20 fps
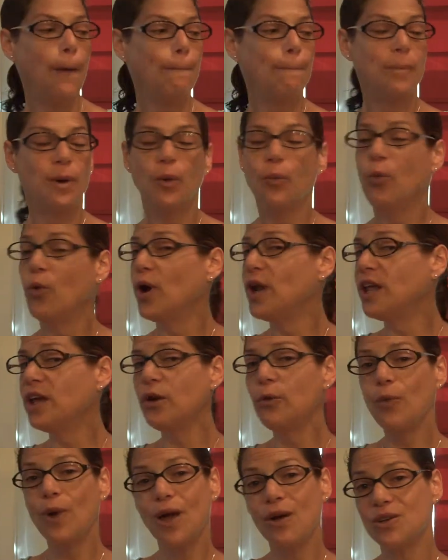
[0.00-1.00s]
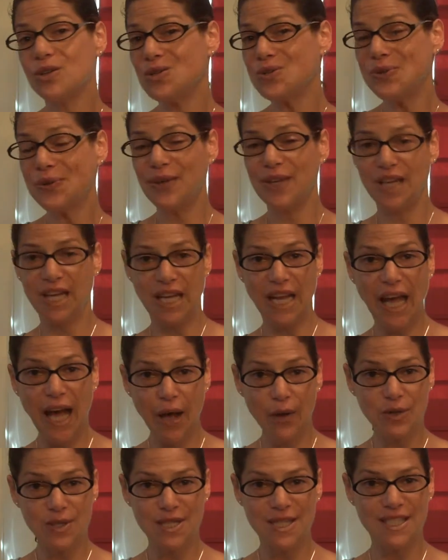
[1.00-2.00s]
But running around and looking at
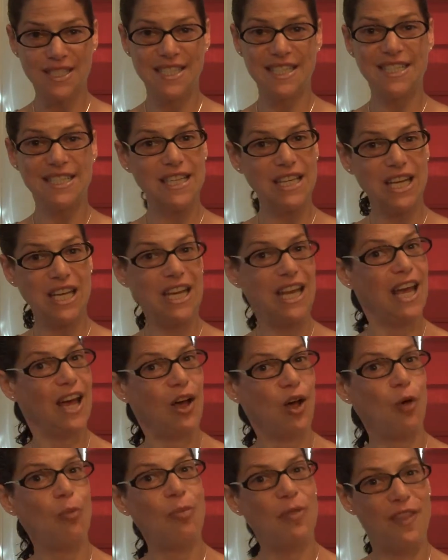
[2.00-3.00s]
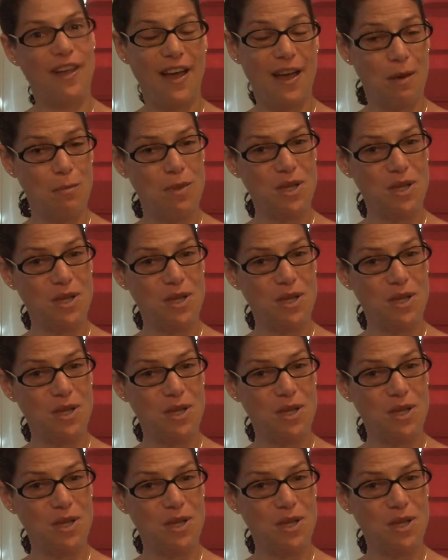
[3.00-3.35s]
houses isn't going to help them.